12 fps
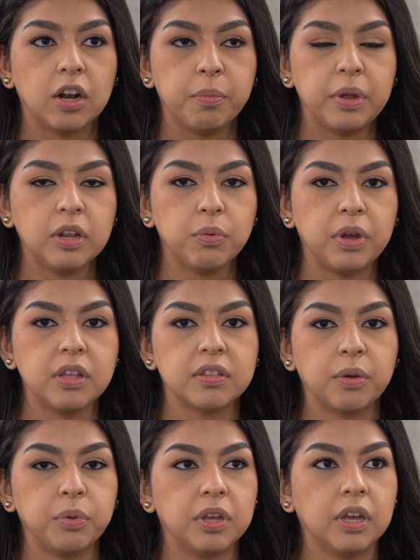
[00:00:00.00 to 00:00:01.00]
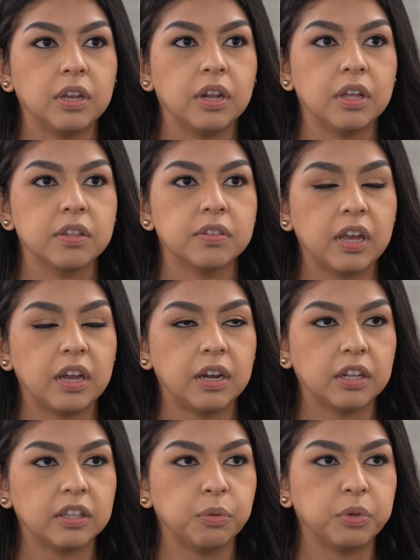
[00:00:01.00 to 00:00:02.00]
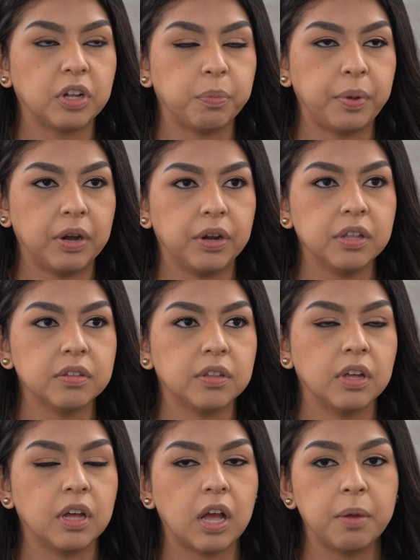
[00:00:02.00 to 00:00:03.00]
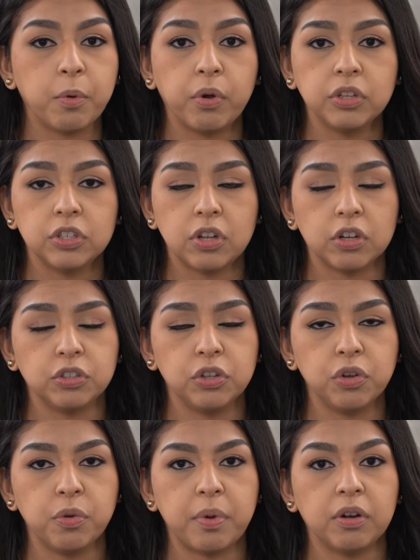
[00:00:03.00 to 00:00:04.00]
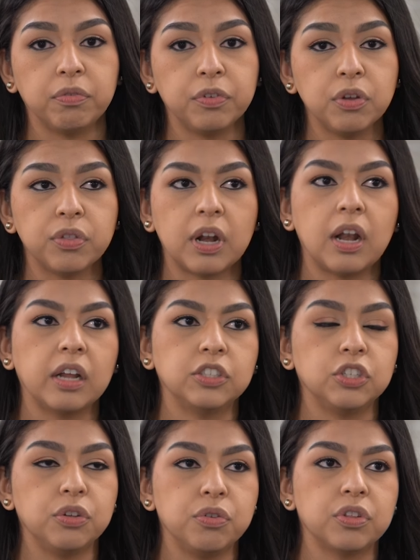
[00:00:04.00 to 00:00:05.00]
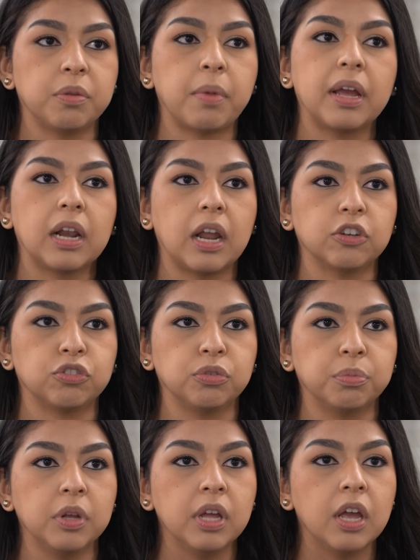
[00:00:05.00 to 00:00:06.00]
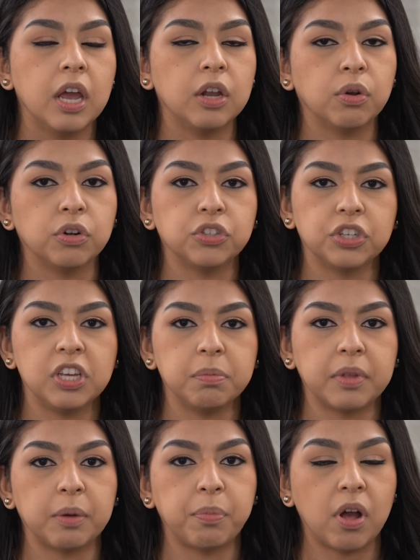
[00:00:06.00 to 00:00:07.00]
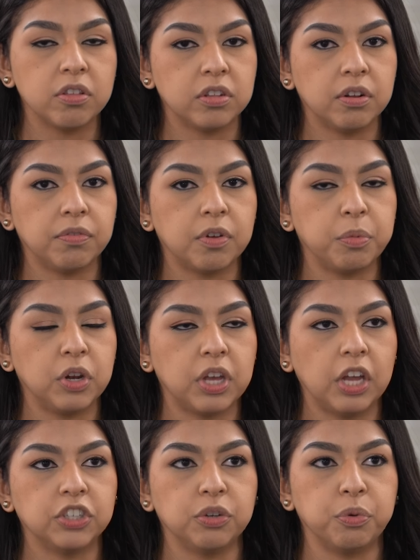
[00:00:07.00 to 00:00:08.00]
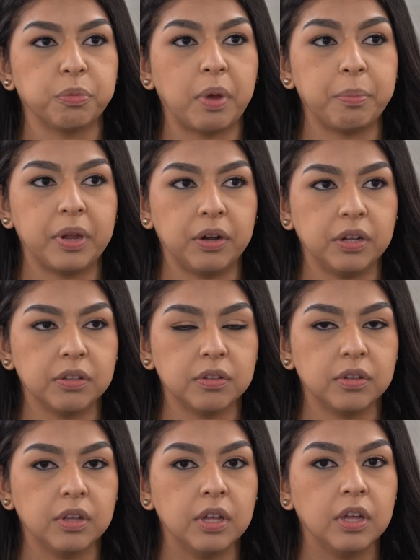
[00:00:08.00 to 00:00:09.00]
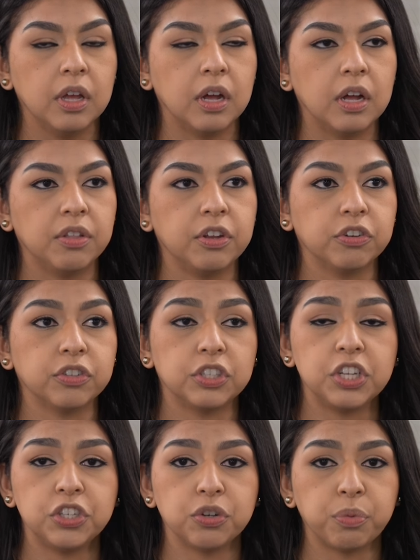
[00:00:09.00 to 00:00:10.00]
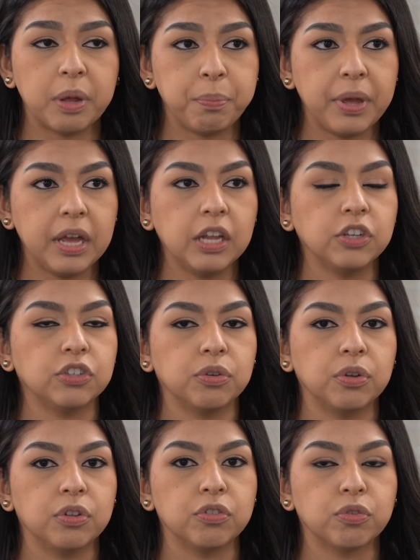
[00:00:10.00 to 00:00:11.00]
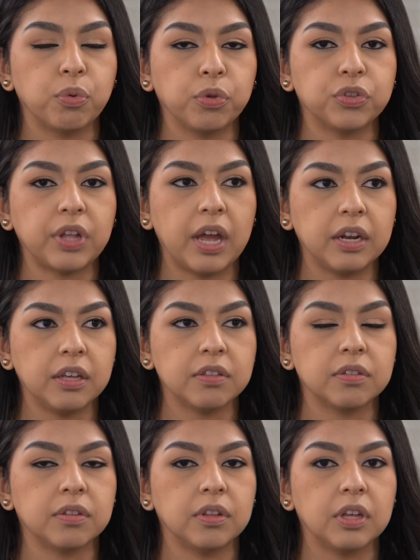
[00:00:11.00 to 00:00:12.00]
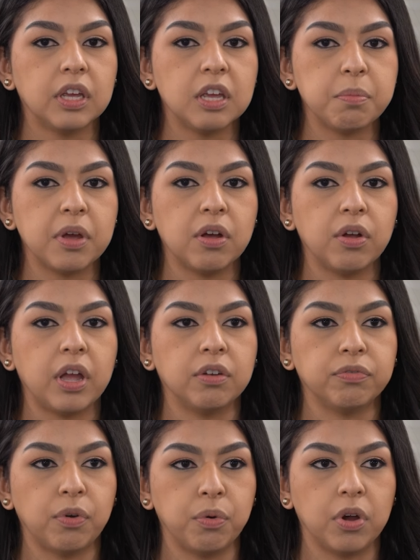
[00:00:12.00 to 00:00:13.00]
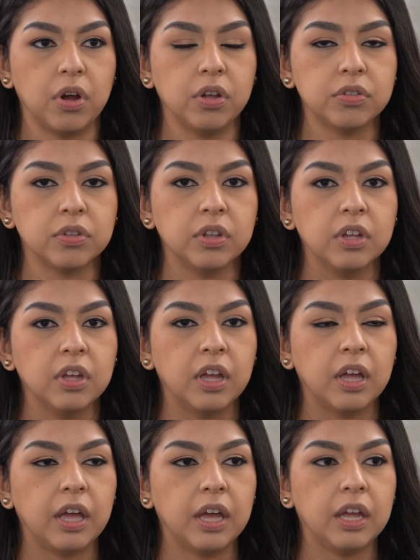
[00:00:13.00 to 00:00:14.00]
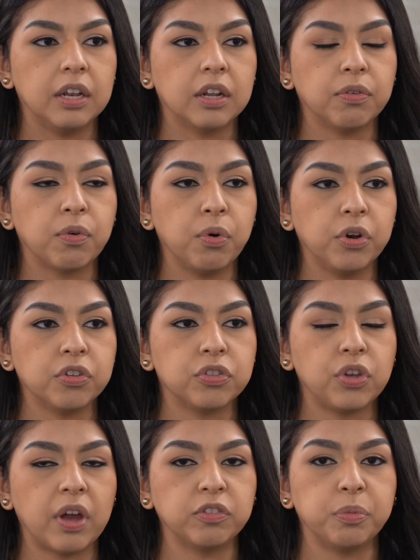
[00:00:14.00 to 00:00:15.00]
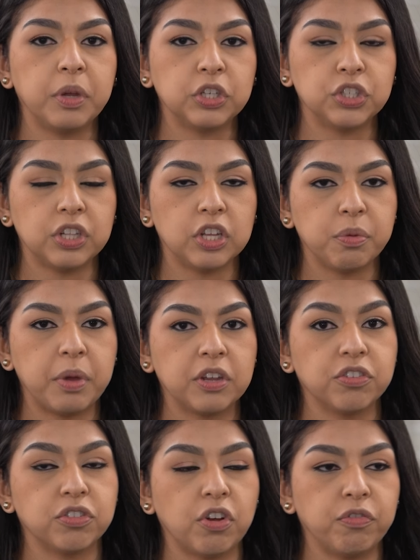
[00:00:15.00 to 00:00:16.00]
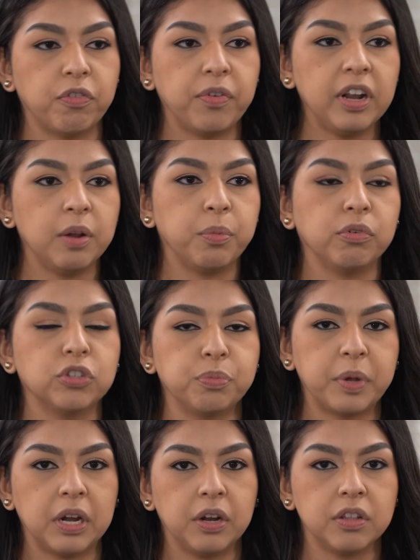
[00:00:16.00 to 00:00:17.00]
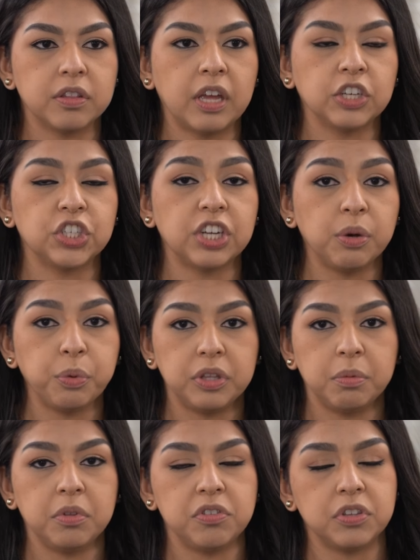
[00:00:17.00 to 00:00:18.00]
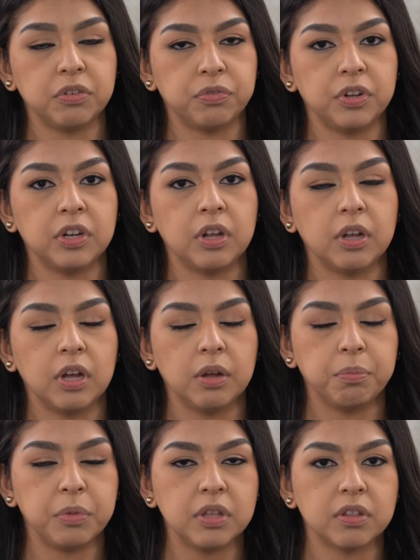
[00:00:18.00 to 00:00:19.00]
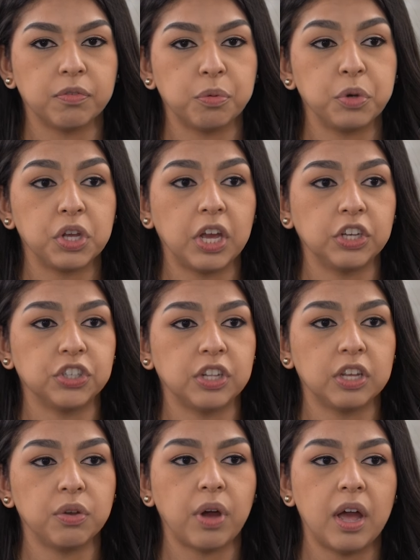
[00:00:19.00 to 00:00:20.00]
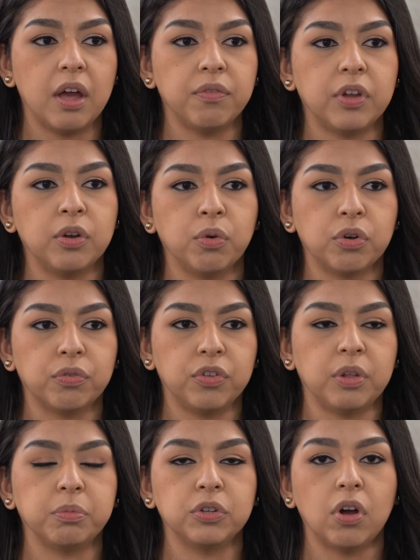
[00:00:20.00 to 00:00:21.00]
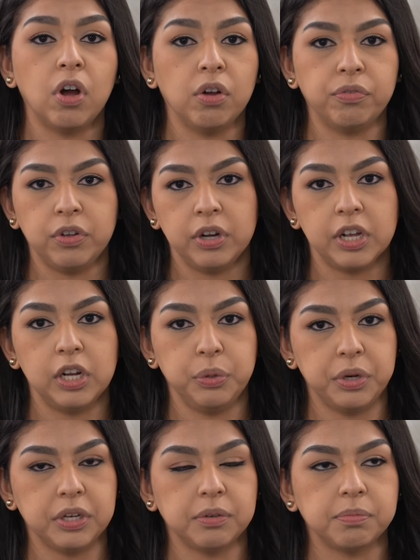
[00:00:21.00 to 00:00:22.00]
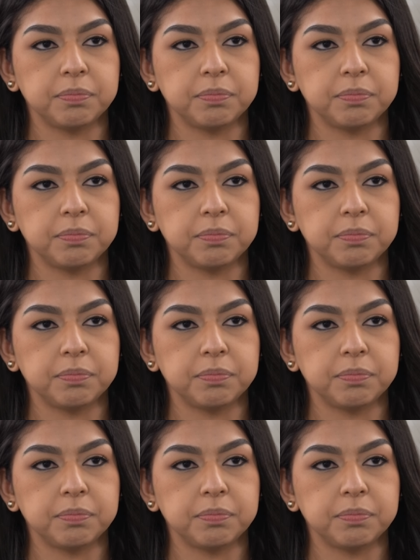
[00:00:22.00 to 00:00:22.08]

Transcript: There are many ways that we can stay connected with our parents. I'm going to talk to you about a few that I like to use in my classroom in order to keep that positive communication with my parents. Uh, there's a teacher webpage, school status, email, and phone calls. And of course, you have to make sure that you make yourself available to parents and share with them these different uh, means of communication that you have in order for them to all feel included.